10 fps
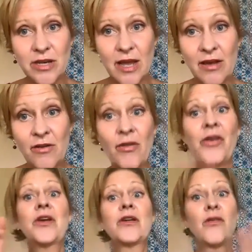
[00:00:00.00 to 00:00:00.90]
now.
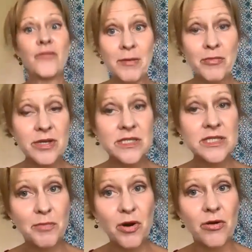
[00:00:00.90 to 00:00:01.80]
November is the
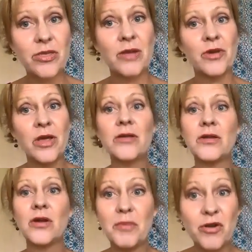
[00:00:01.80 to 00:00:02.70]
birth, and we all
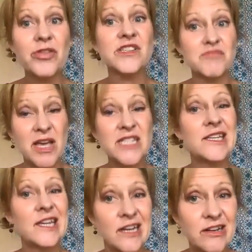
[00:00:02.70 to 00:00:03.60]
know birth is
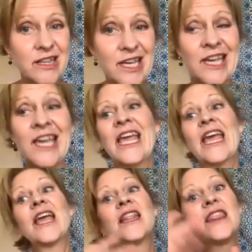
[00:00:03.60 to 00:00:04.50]
messy and ugly,
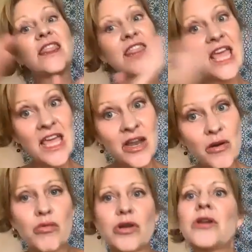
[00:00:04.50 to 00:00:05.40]
and
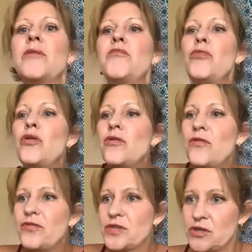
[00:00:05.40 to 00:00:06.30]
then we're going to
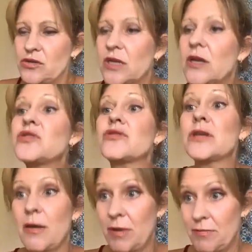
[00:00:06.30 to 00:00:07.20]
move to the country
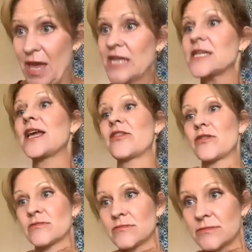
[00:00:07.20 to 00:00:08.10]
coming back
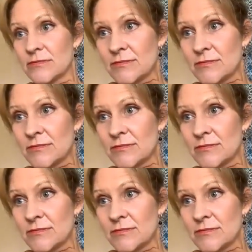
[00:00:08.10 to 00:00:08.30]
together. So